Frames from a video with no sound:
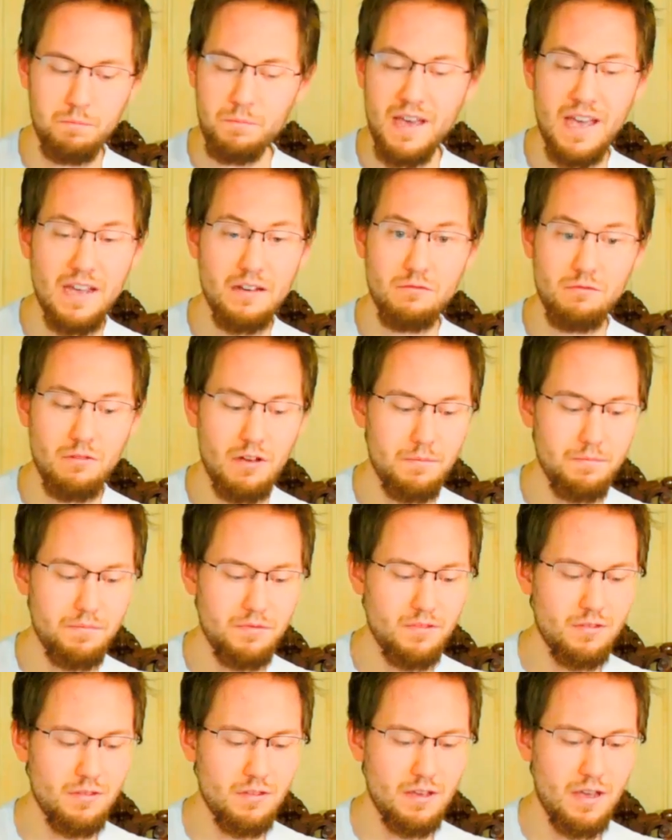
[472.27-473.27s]

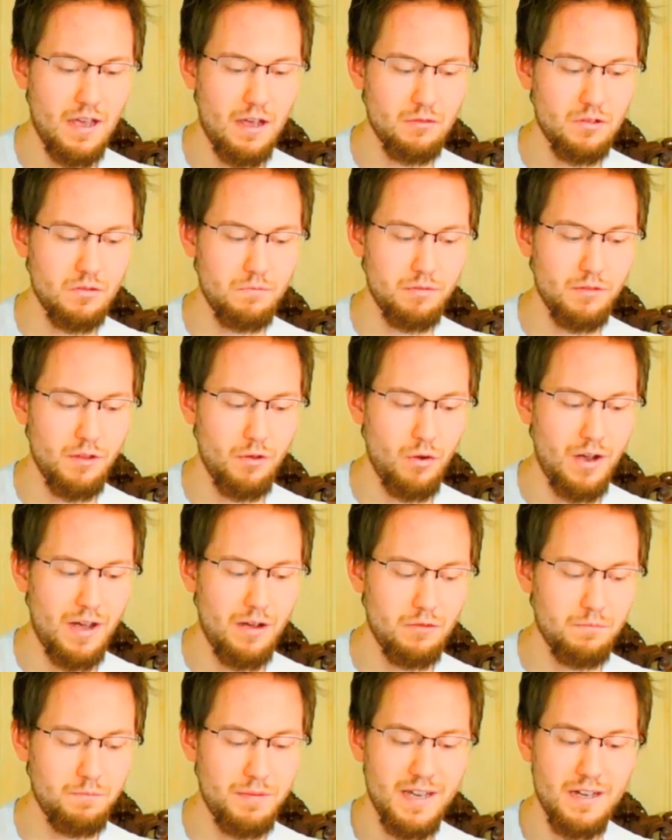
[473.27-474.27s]
Backdrops, how to blow
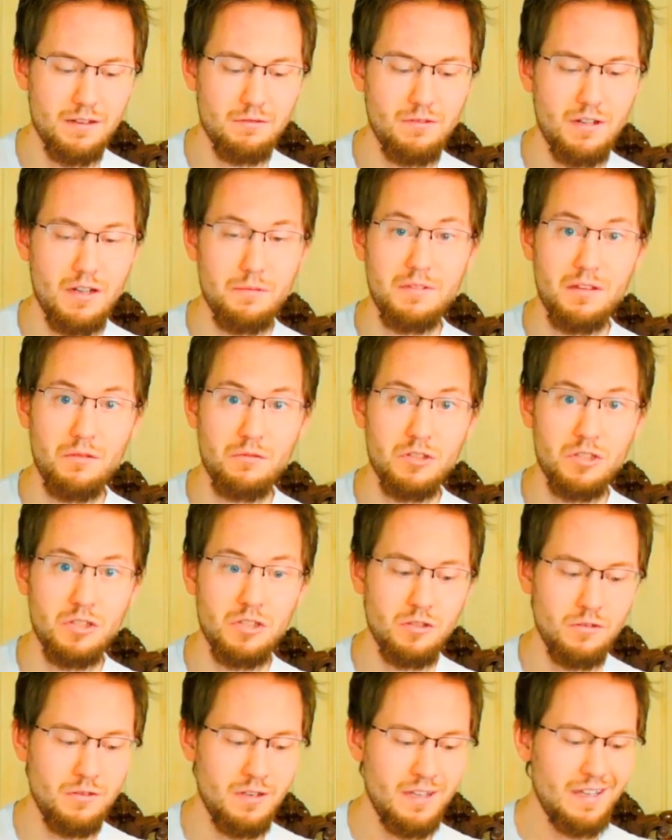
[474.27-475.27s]
out backdrops, how to
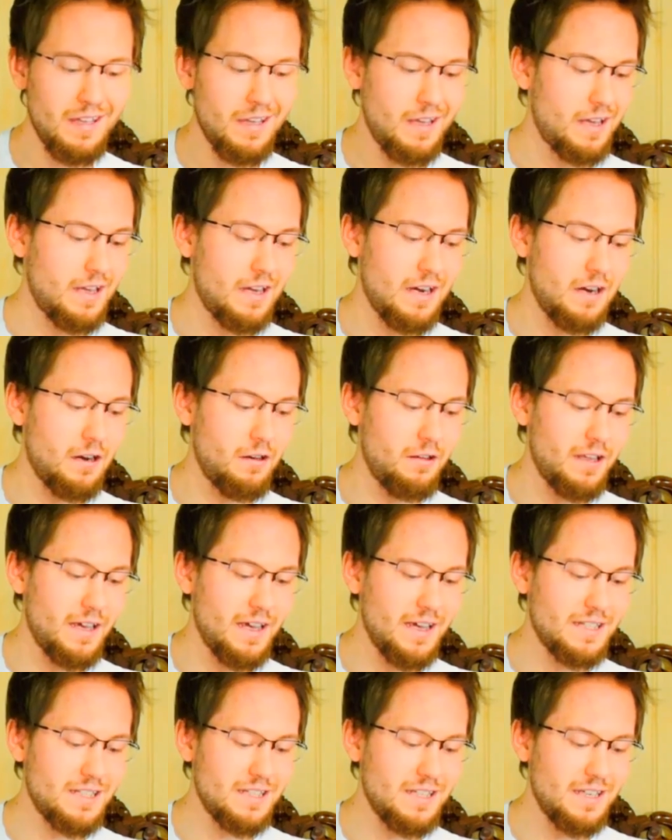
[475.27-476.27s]
do hair
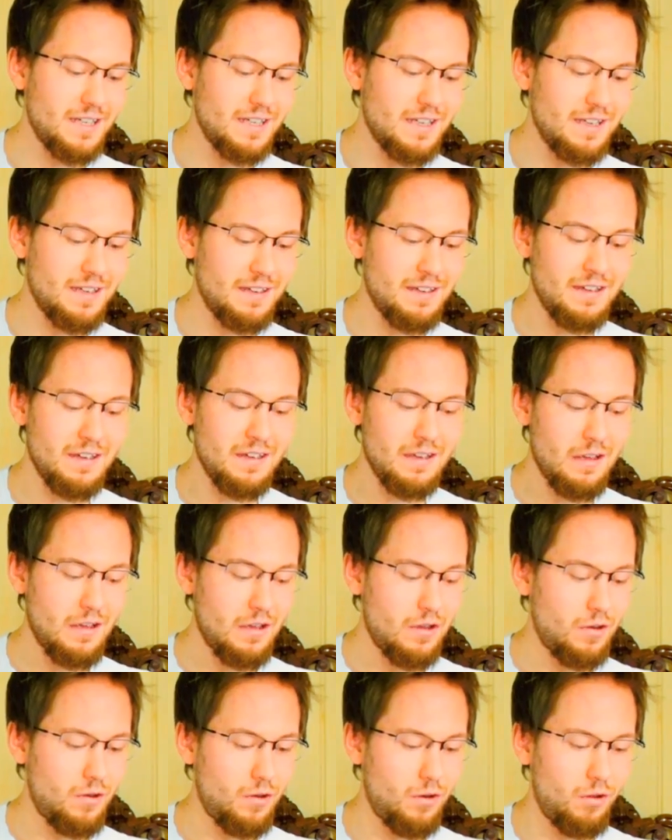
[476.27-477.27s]
lighting,
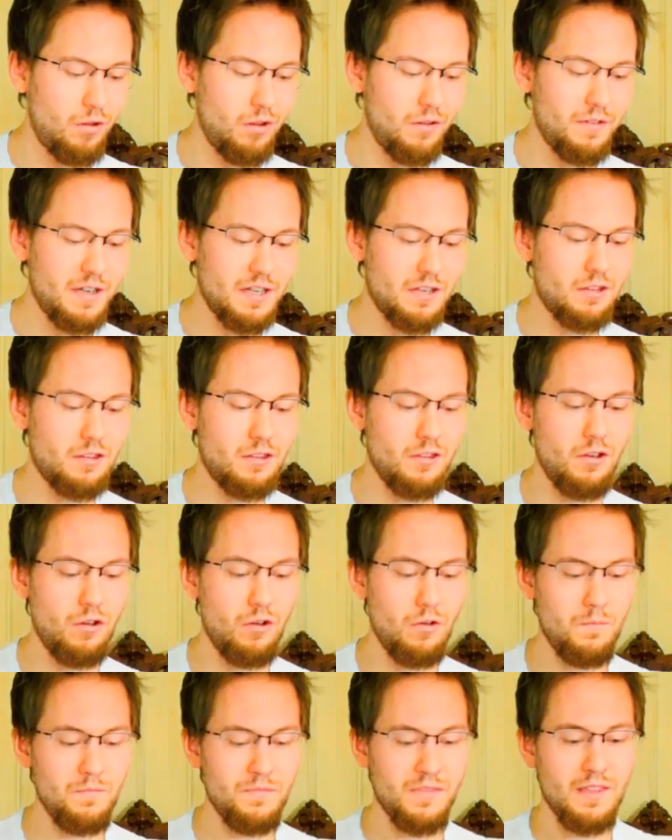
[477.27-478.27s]
all of it.
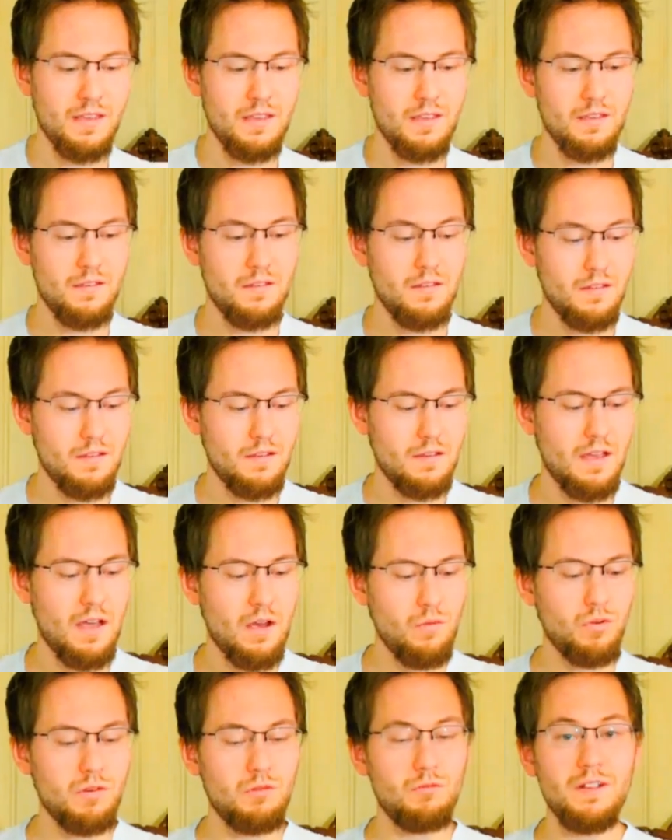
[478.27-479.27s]
So
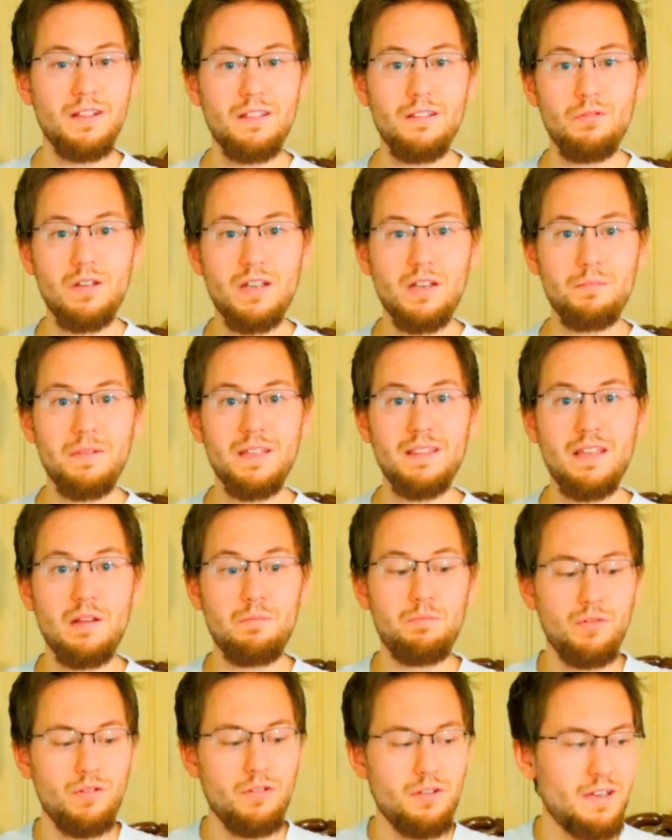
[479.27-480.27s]
I would really recommend
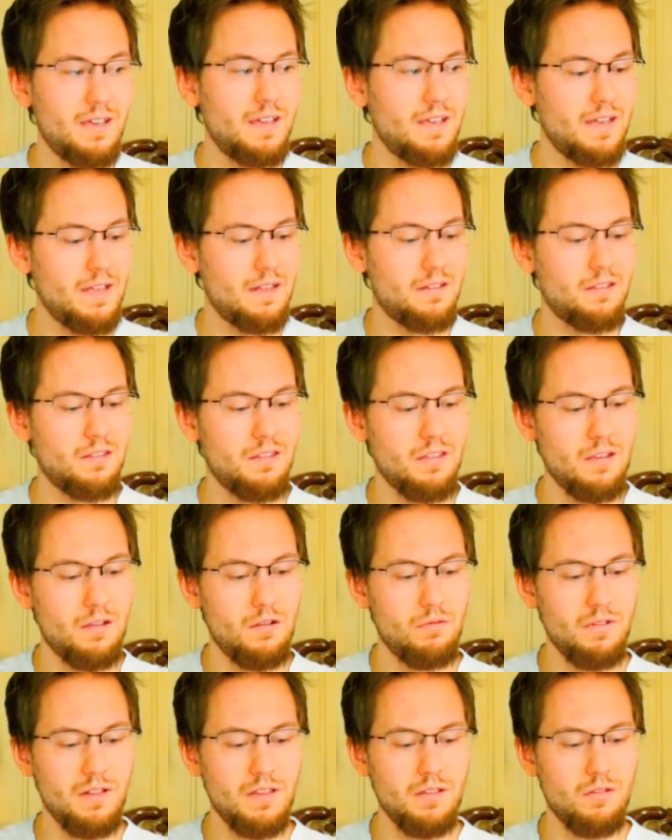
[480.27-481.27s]
that book. It's
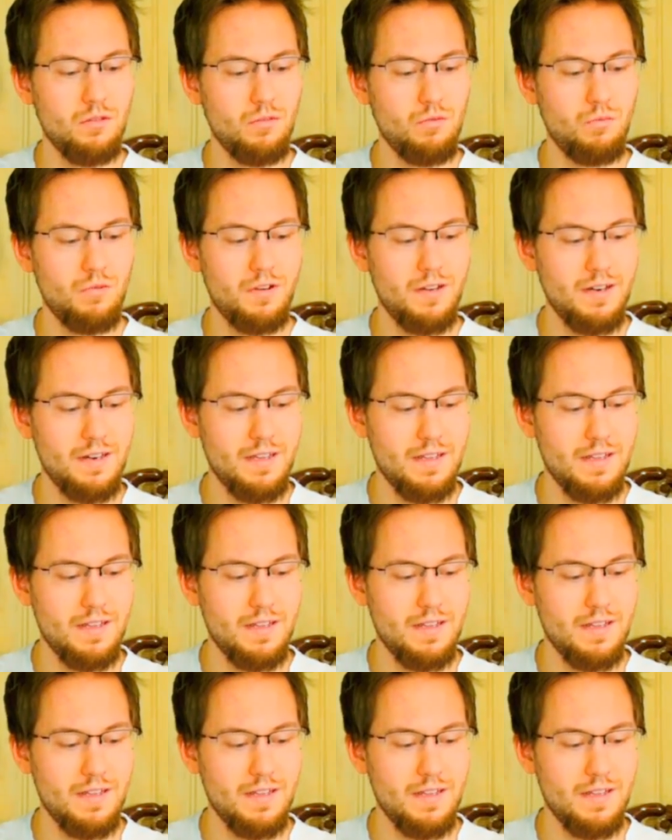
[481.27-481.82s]
a really good one.